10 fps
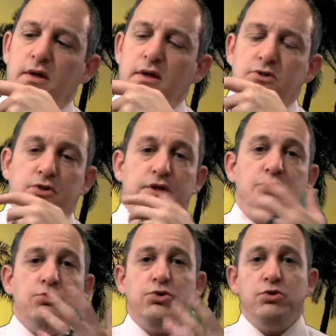So they
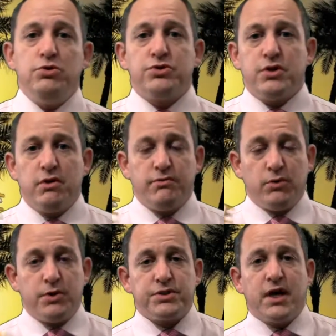do use
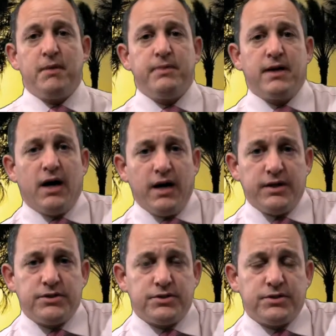fluoroscopic
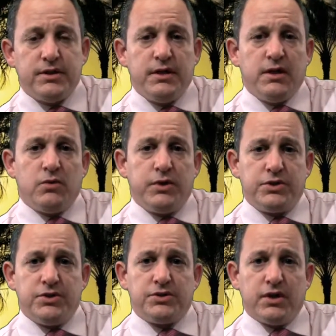guidance, which
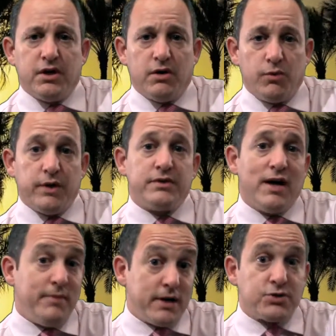is a
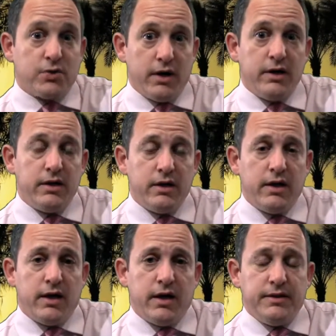real-time x-ray.
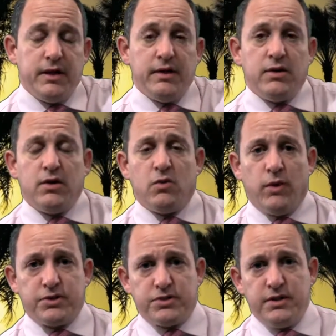And then
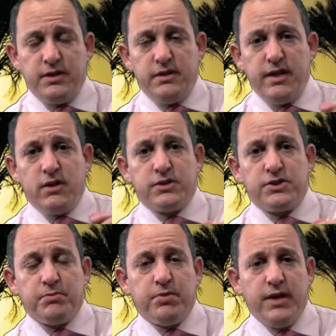once the needle is
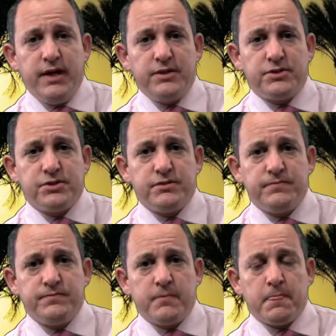in place,
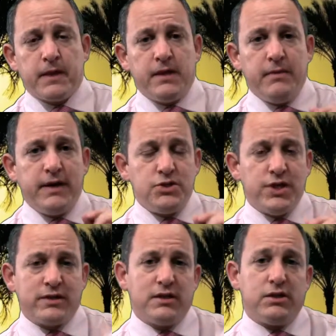they may
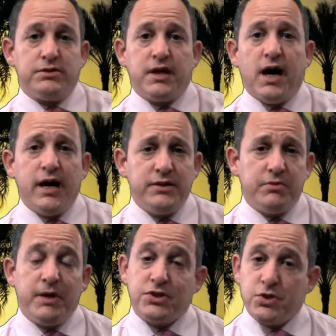inject a little dye to
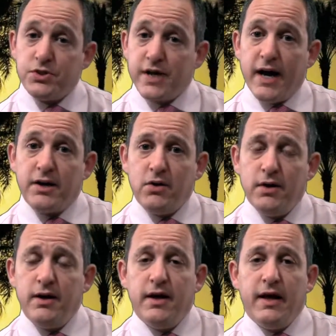make sure it's
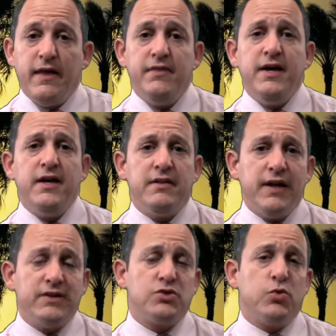accurate. And then
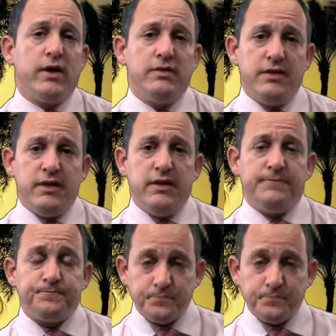that's when the